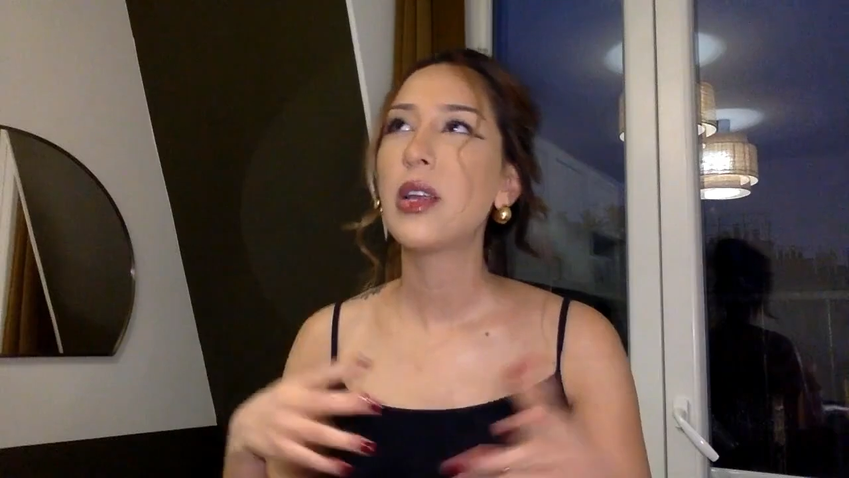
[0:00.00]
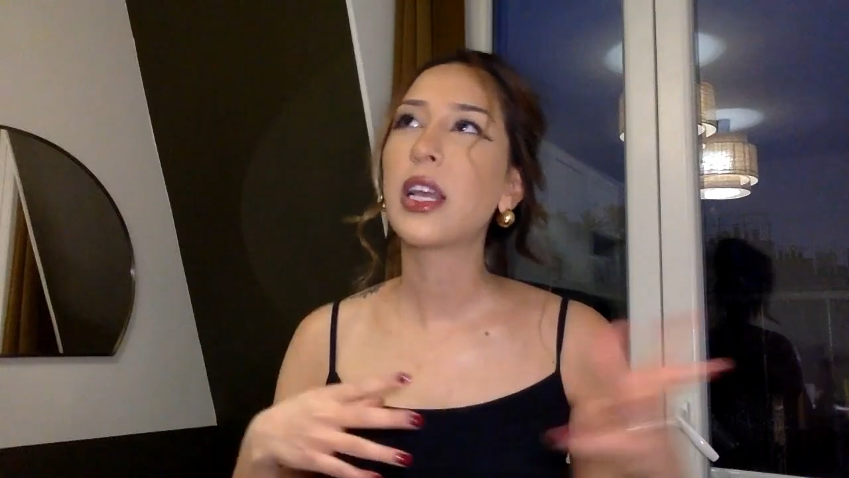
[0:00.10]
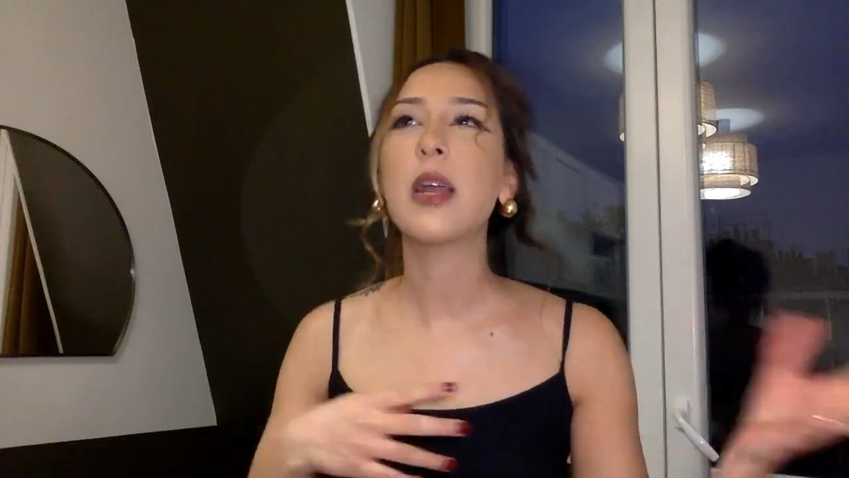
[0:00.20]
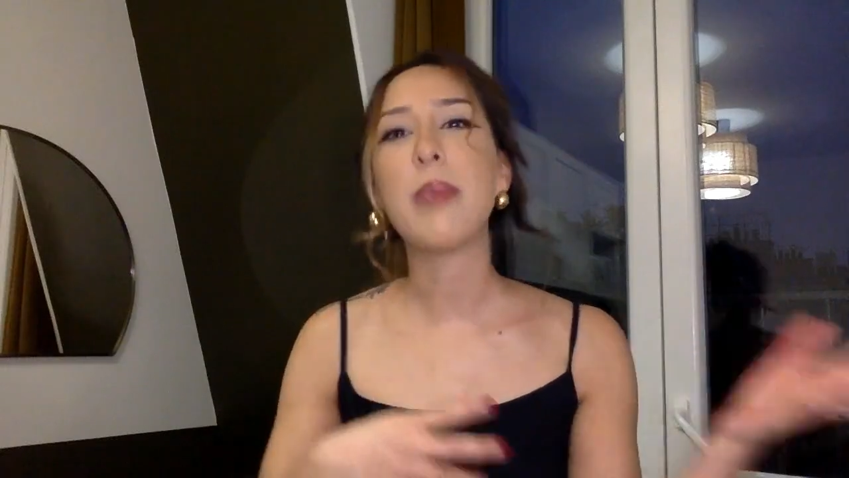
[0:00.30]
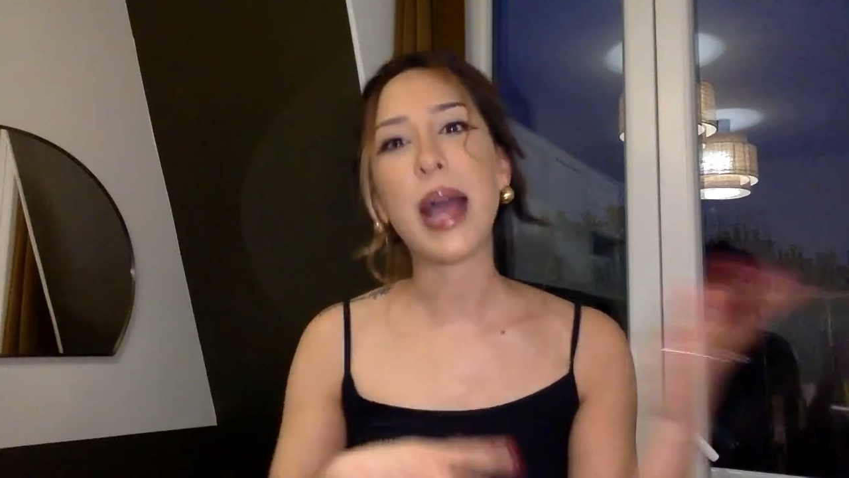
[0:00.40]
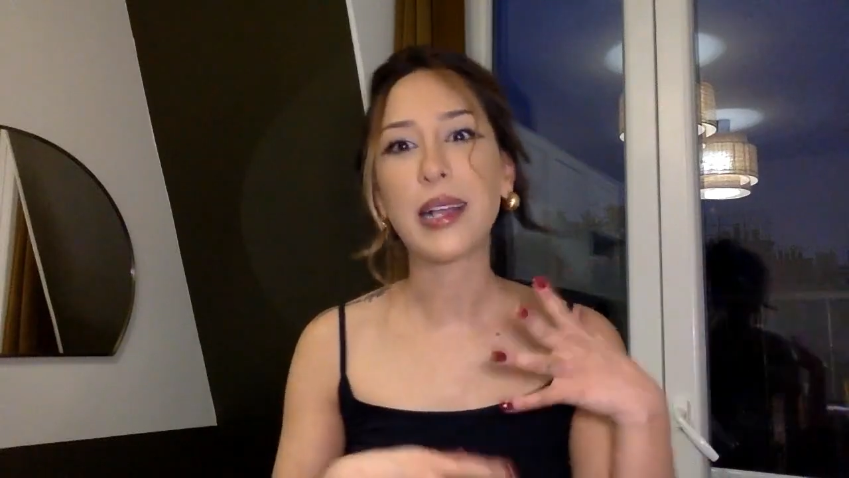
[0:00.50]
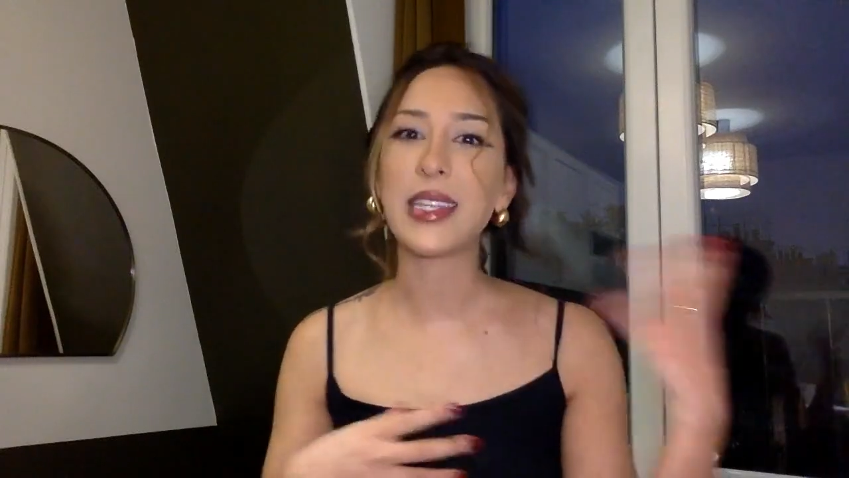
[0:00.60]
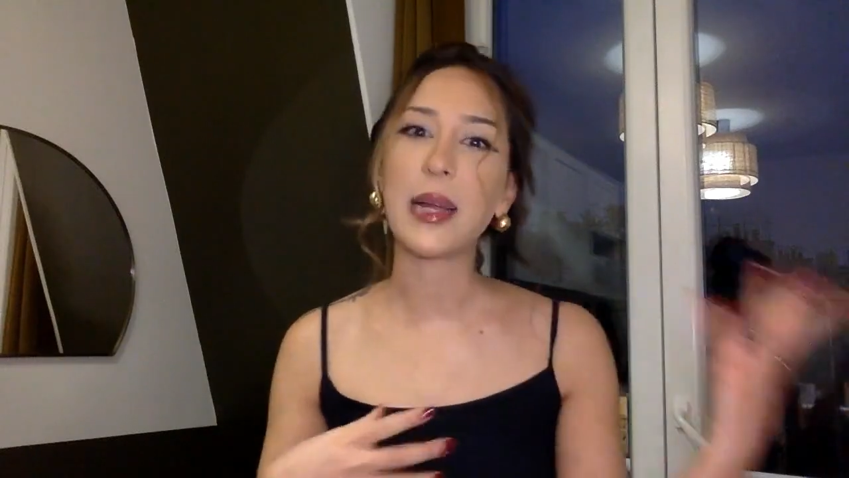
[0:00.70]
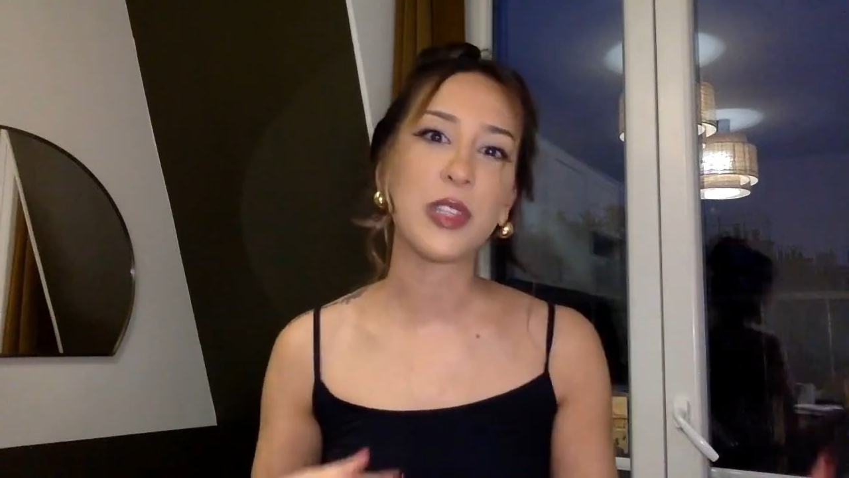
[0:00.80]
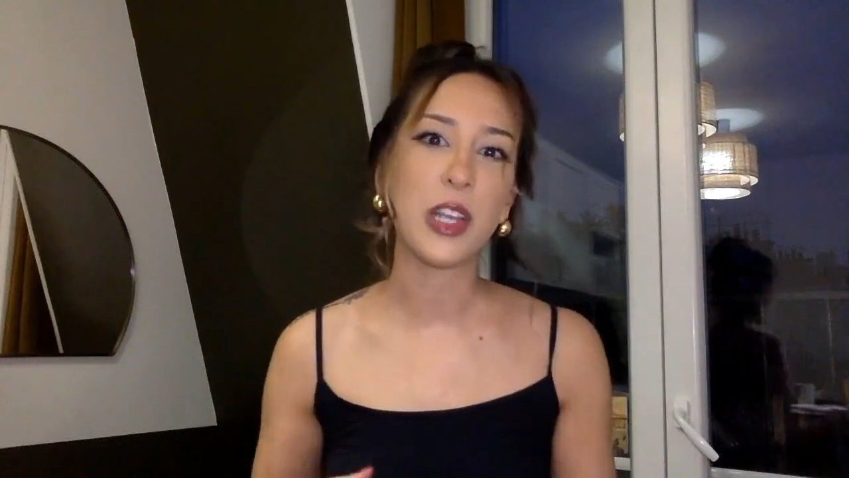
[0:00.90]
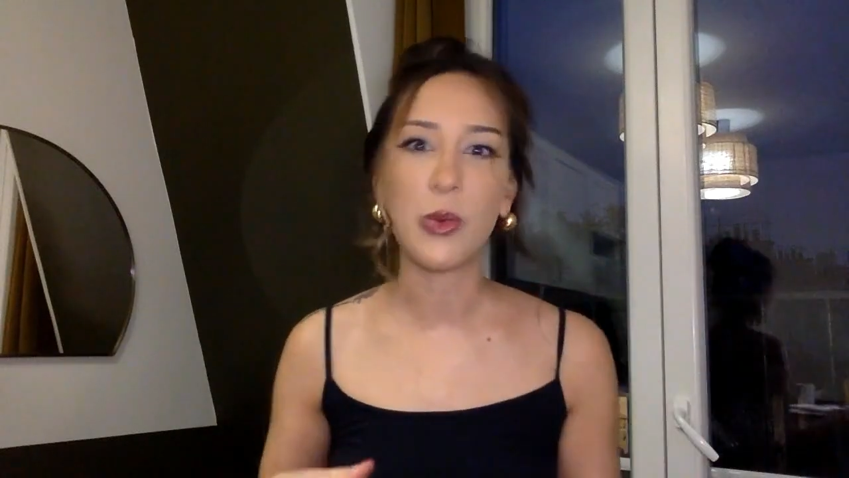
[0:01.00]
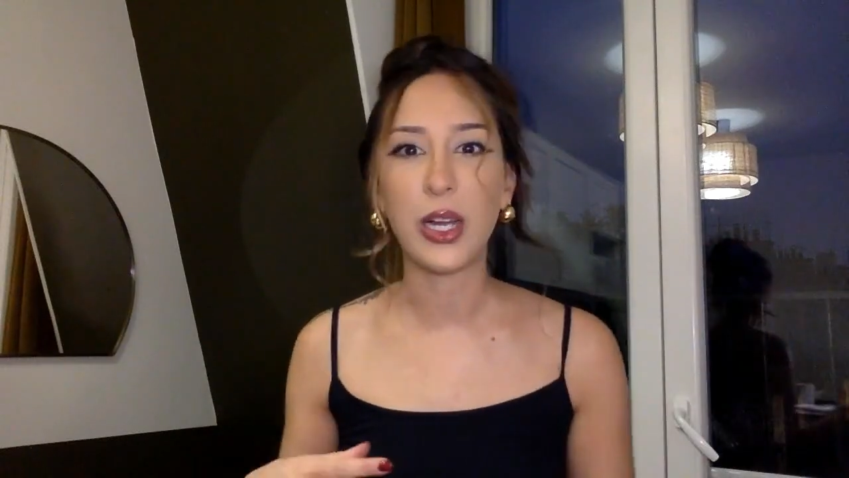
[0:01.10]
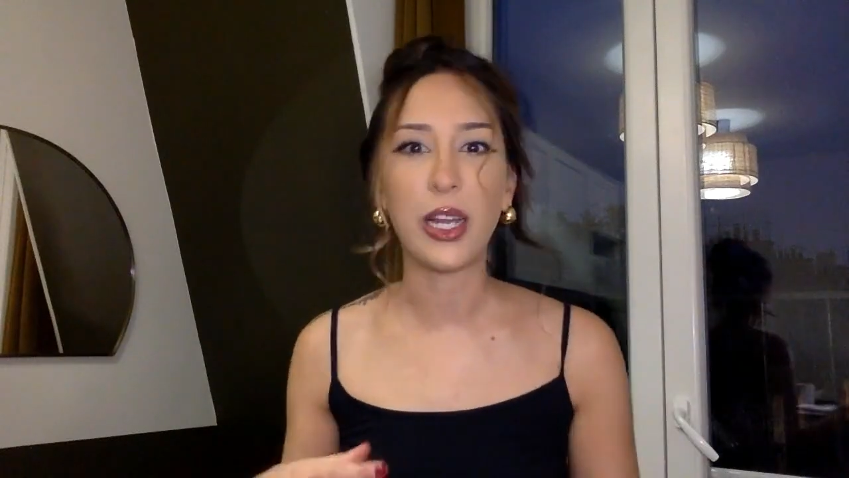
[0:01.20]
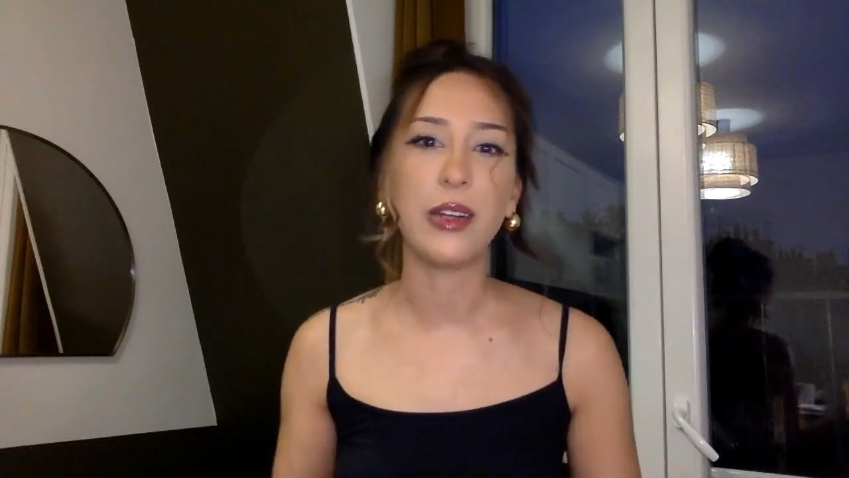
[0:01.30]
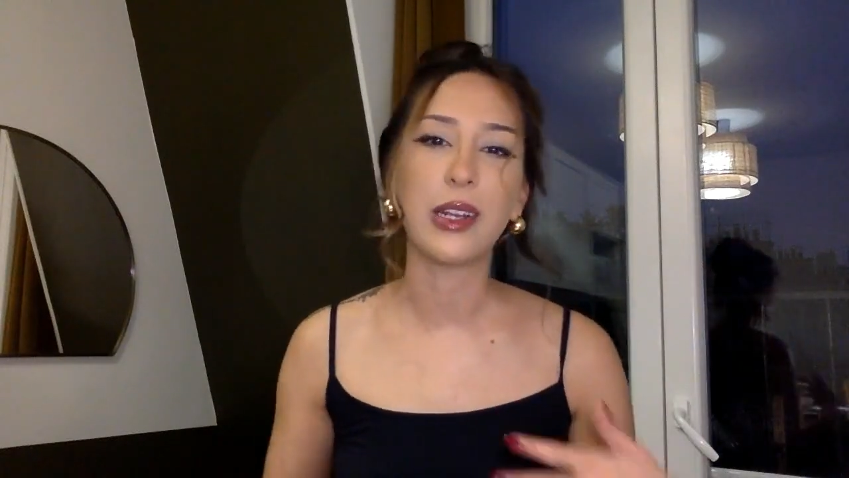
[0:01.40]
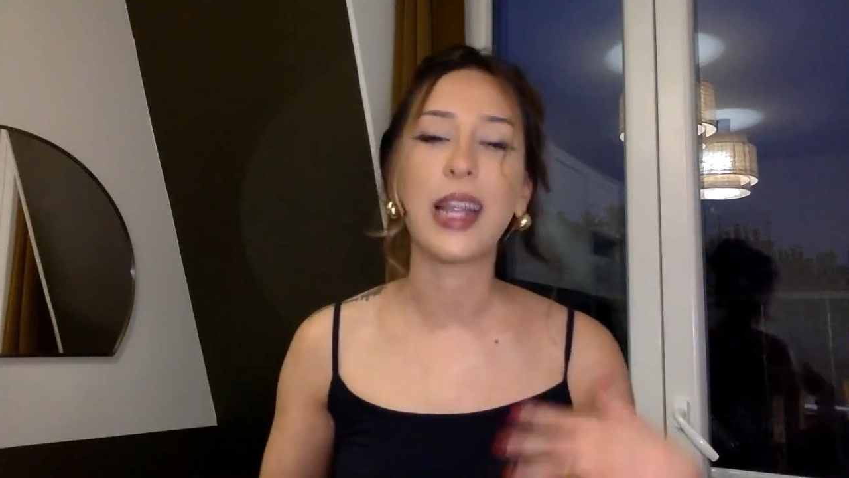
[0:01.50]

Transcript: going to backstab someone,